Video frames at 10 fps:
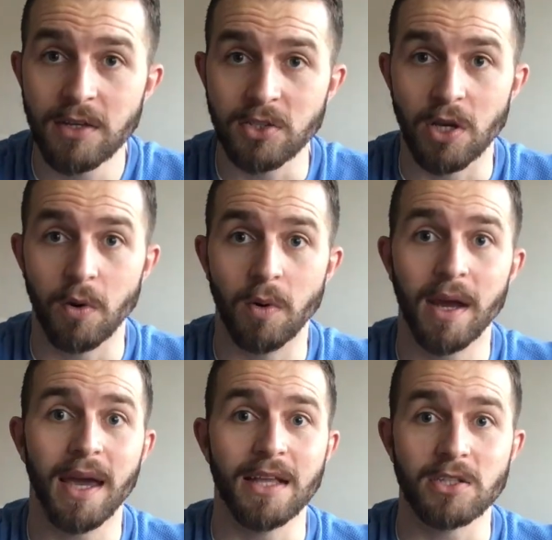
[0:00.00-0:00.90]
So
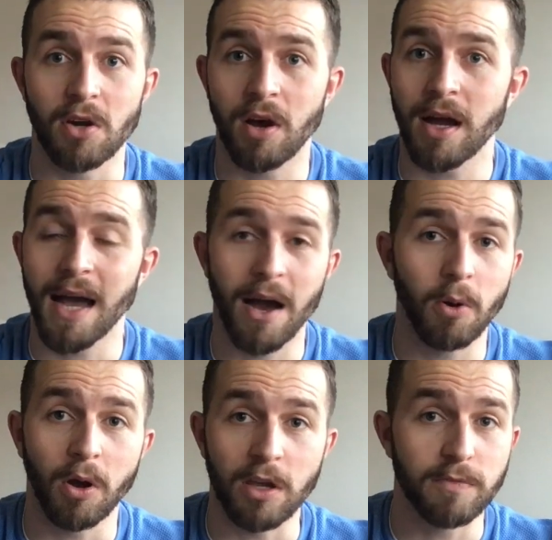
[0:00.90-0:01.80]
it's not how
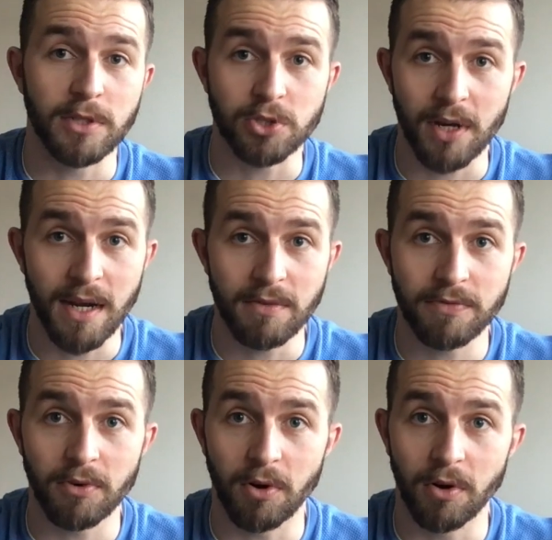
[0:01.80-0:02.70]
long you've been training
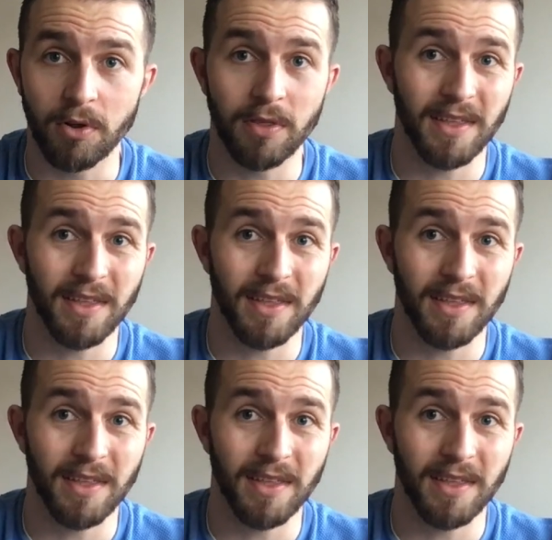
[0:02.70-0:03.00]
for